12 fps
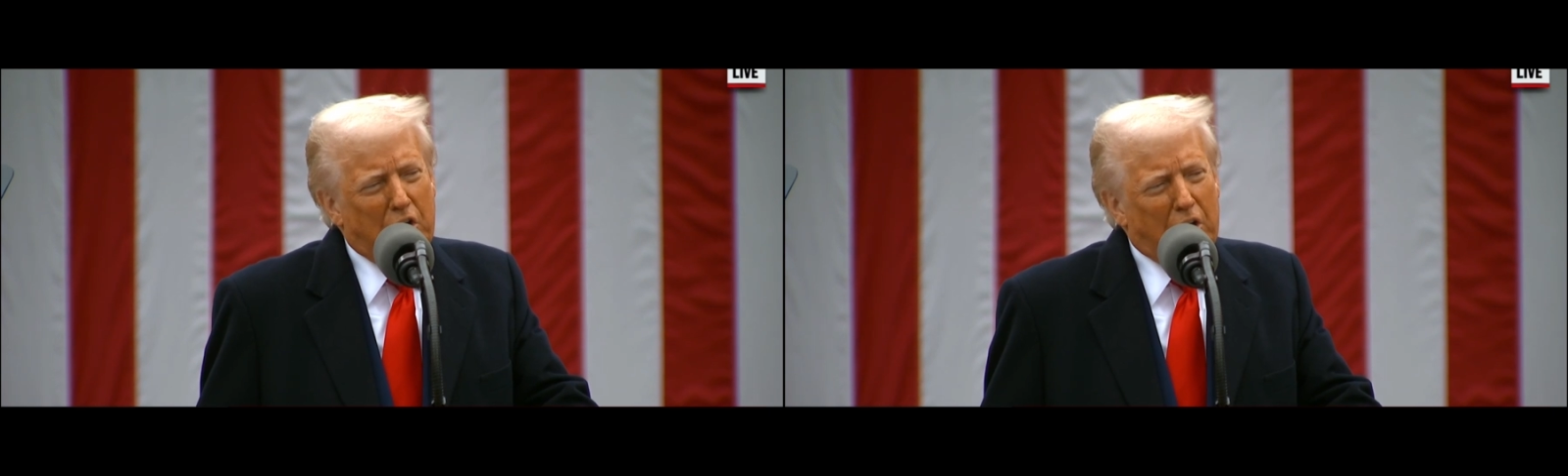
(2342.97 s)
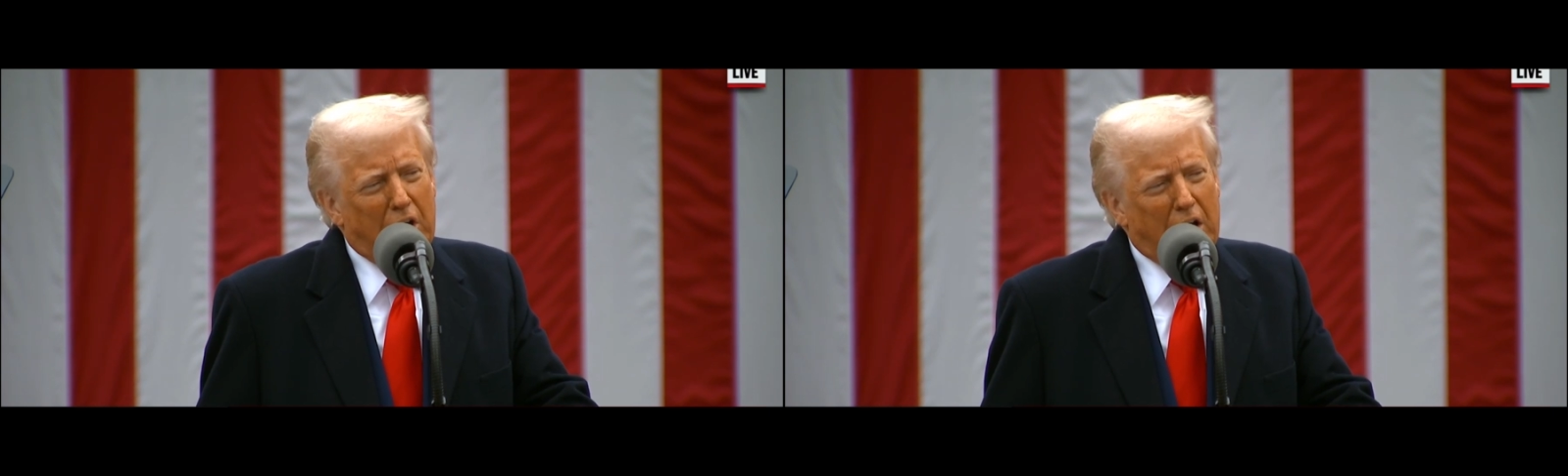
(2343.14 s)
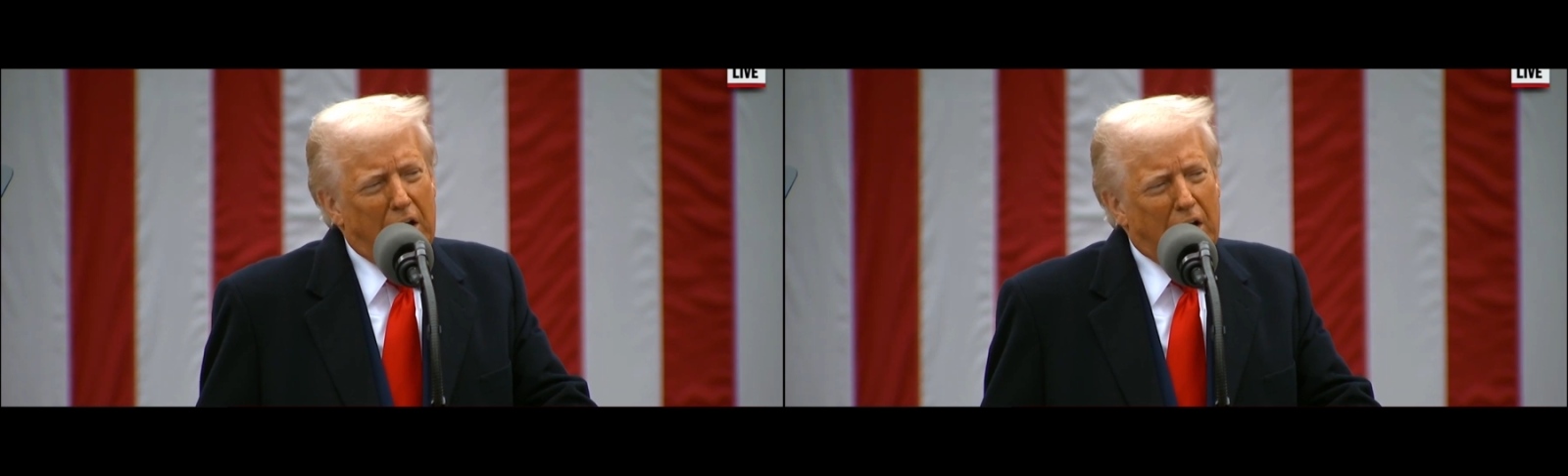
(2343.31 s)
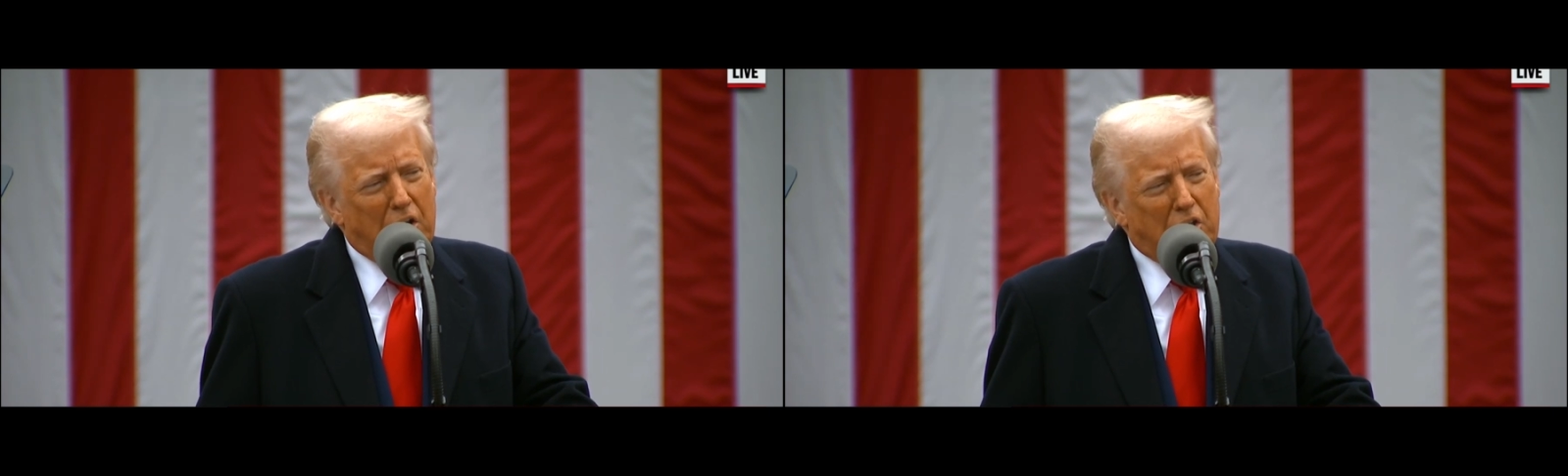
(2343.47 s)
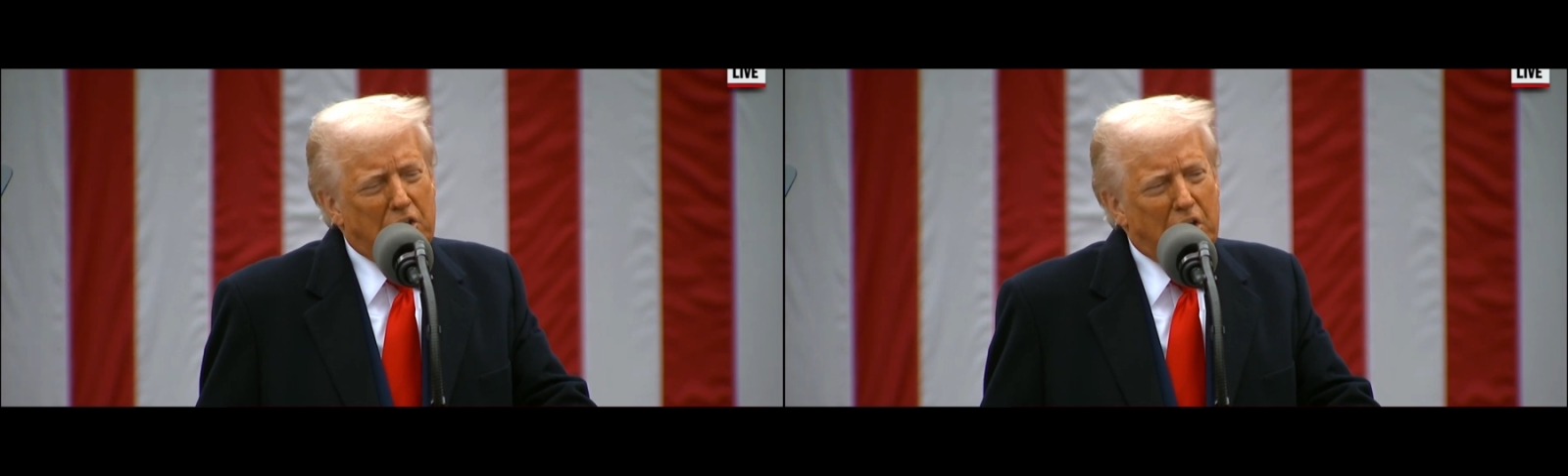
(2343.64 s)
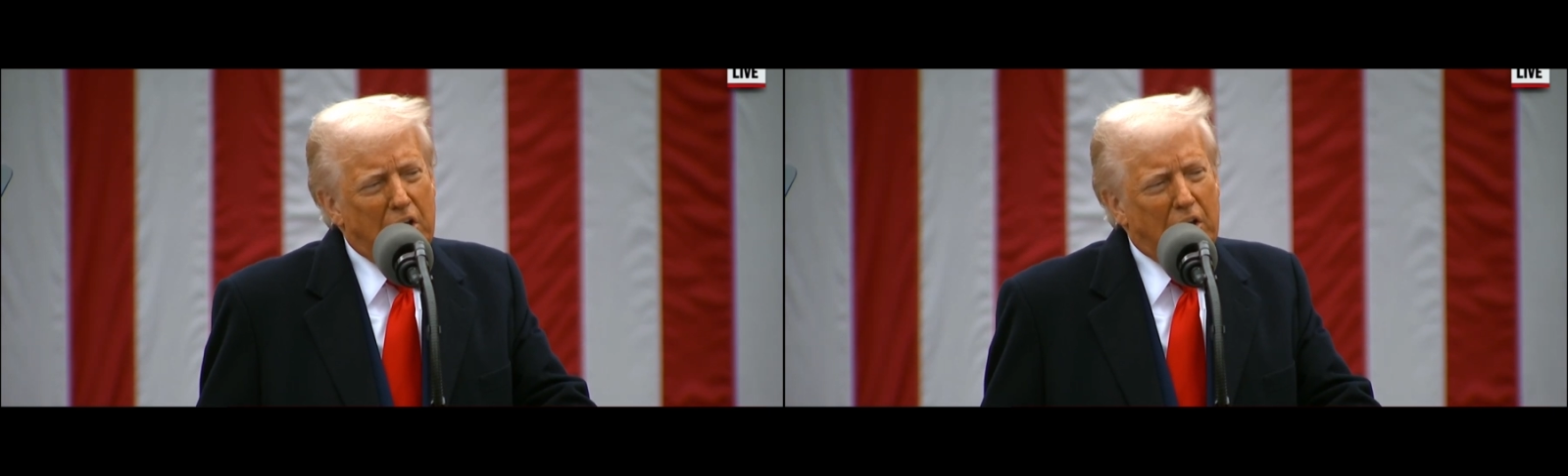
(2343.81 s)
to the
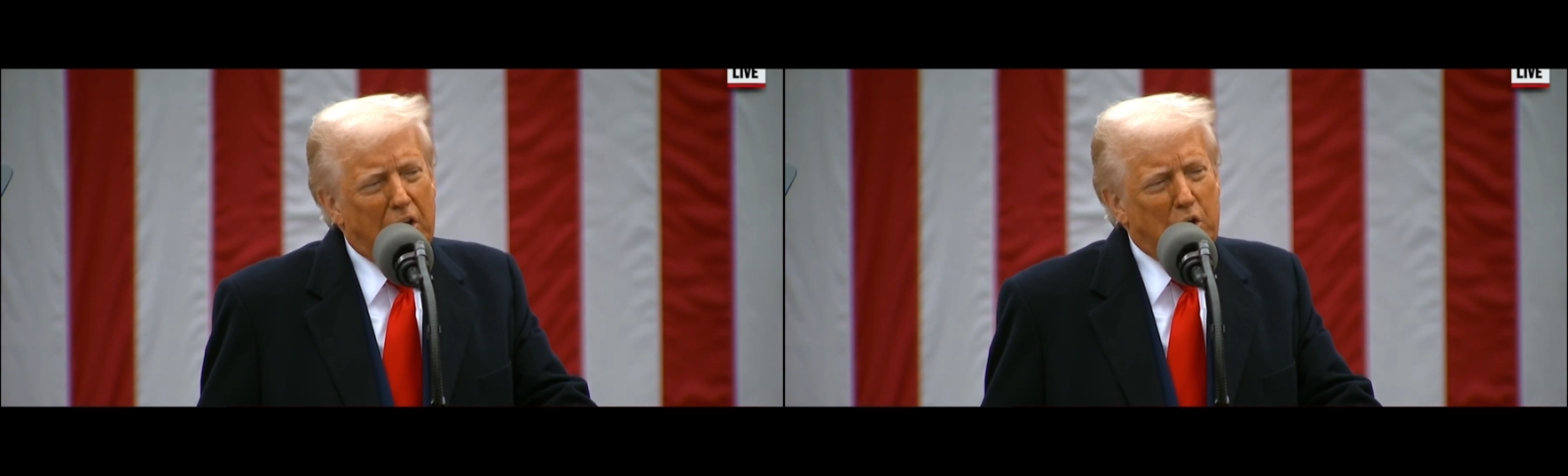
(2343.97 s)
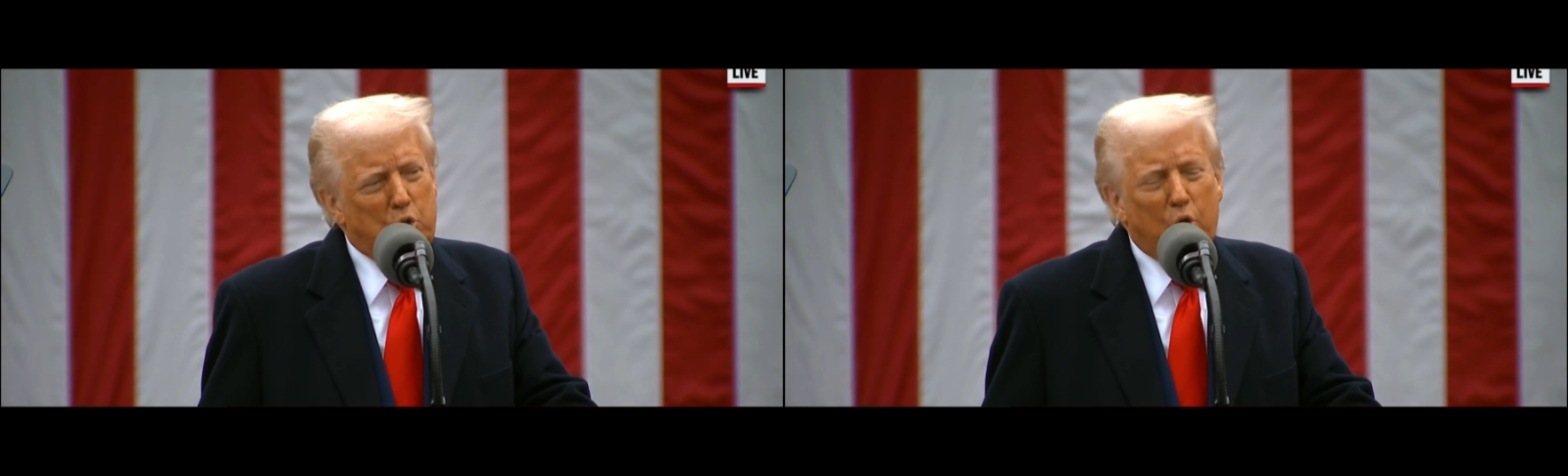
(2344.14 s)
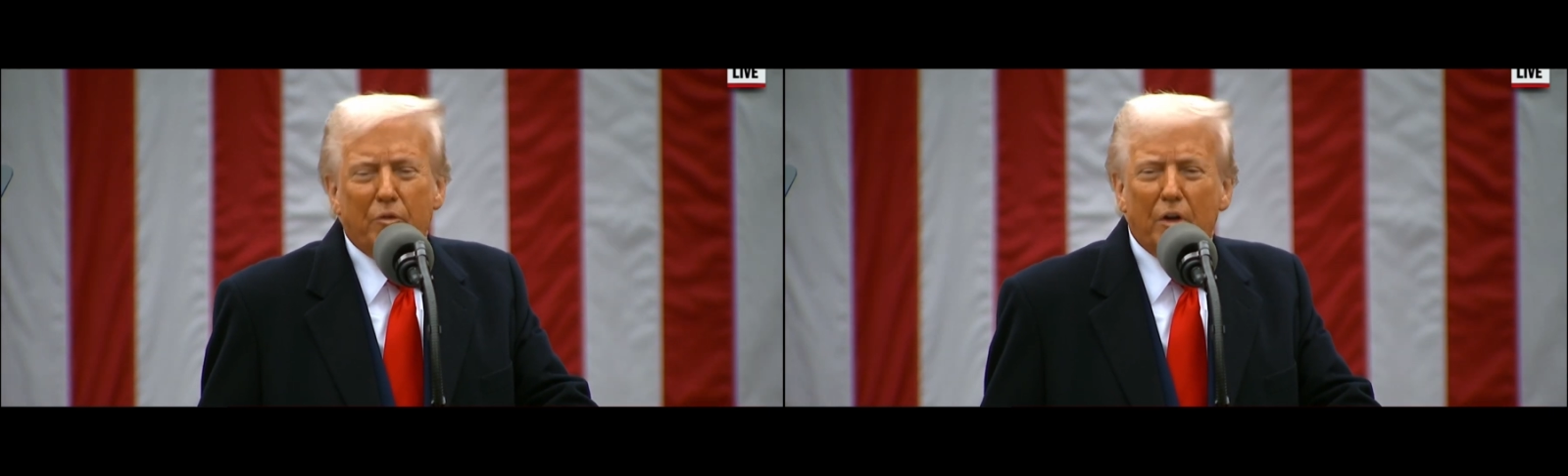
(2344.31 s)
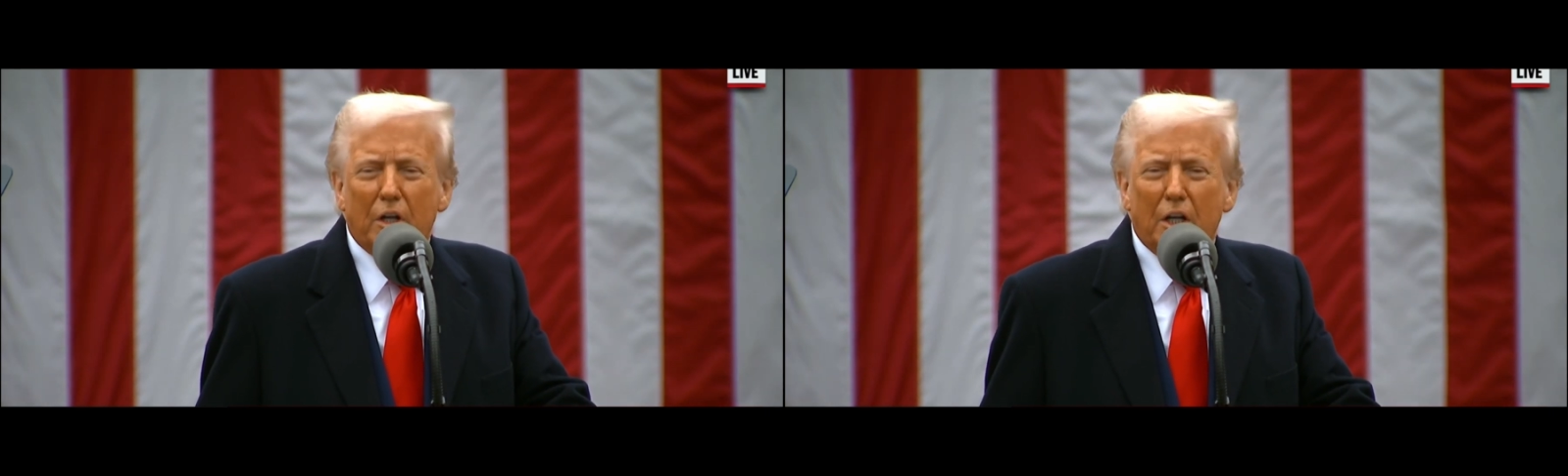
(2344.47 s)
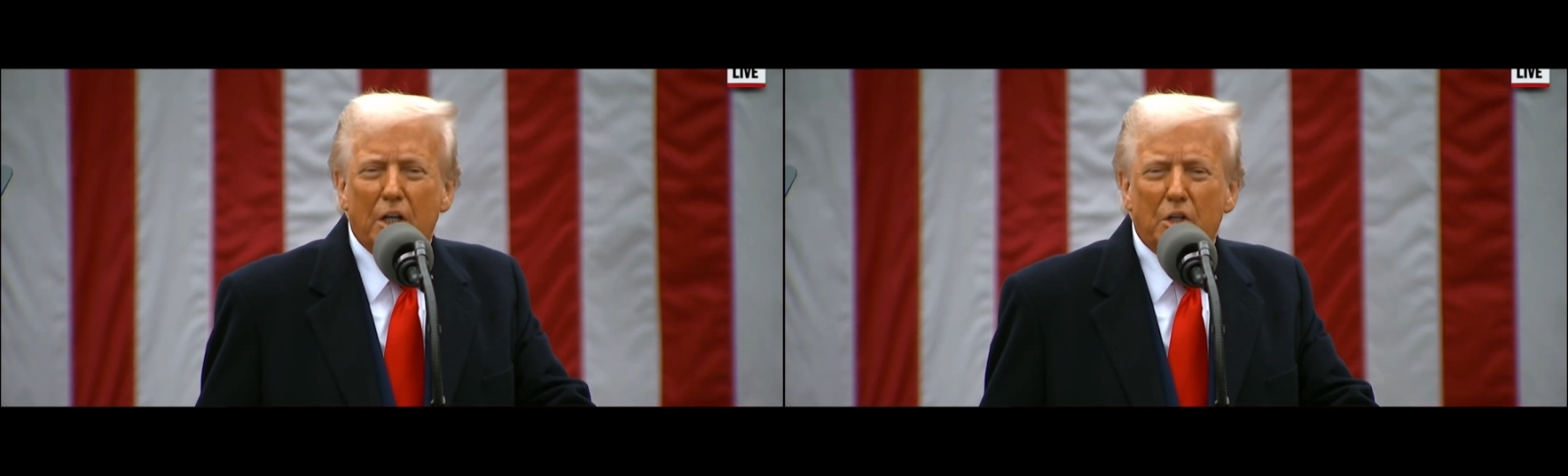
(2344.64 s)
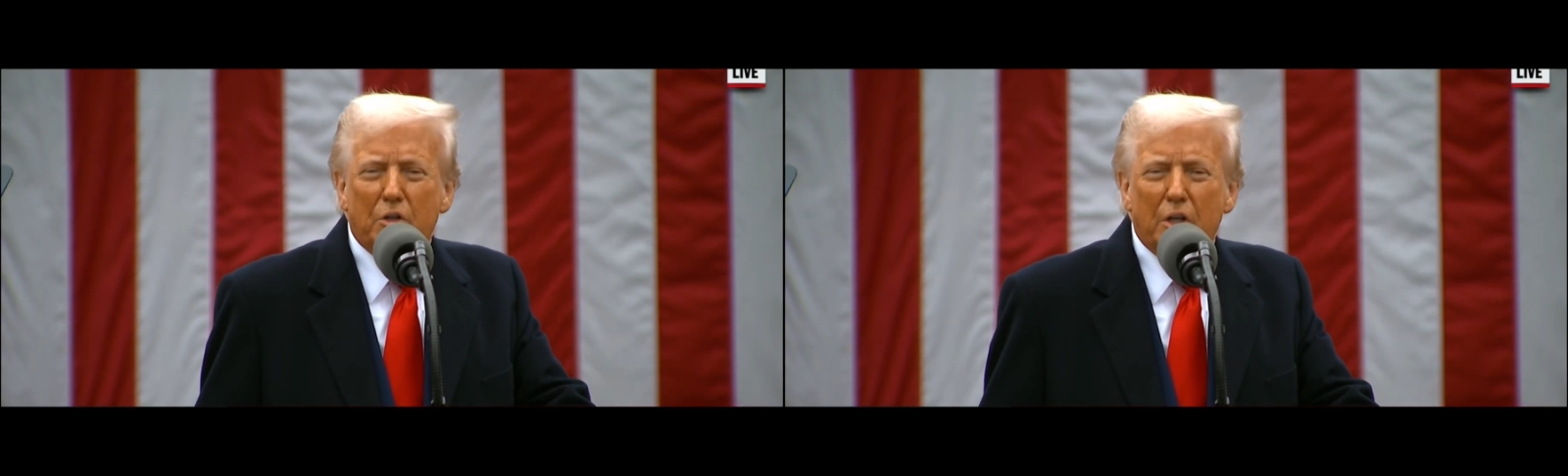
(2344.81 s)
highest in the history of our
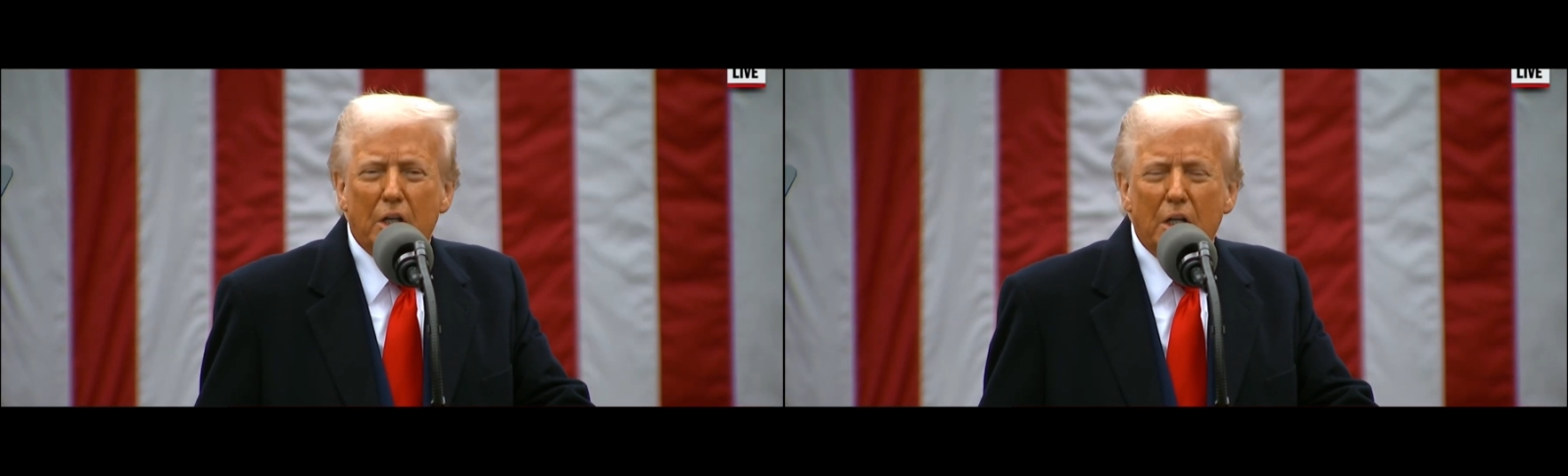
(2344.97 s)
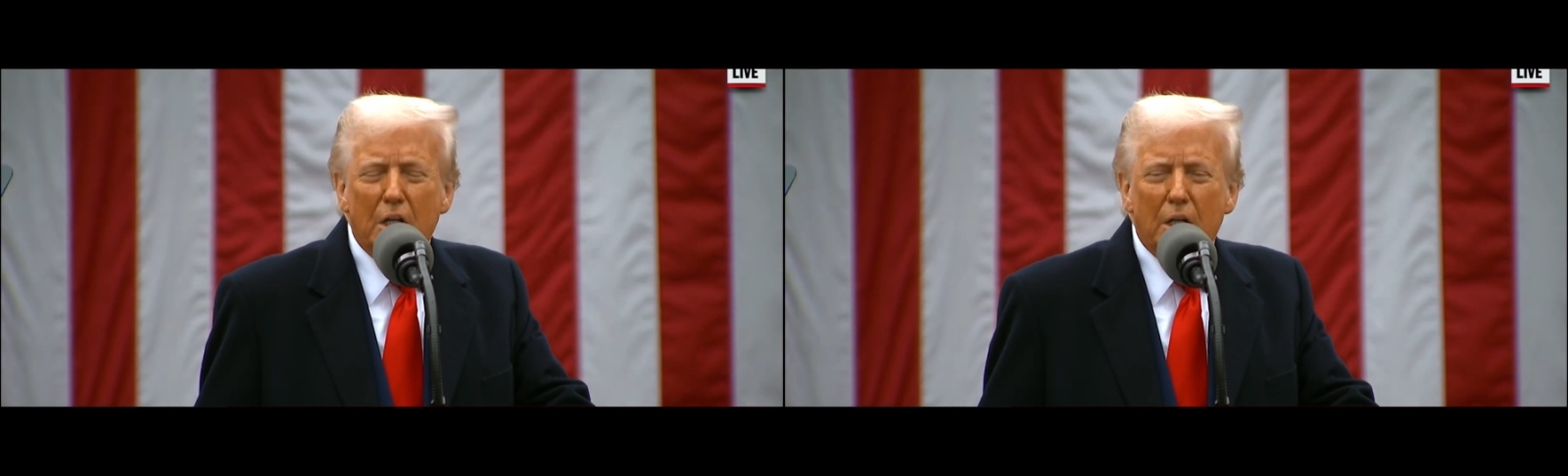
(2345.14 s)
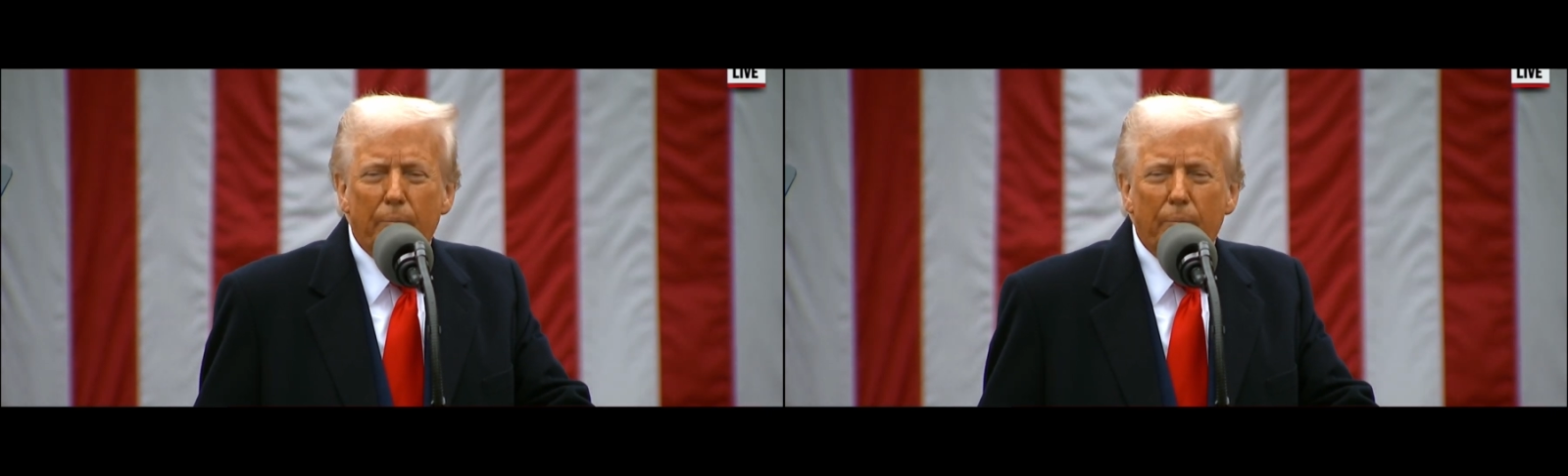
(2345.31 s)
country.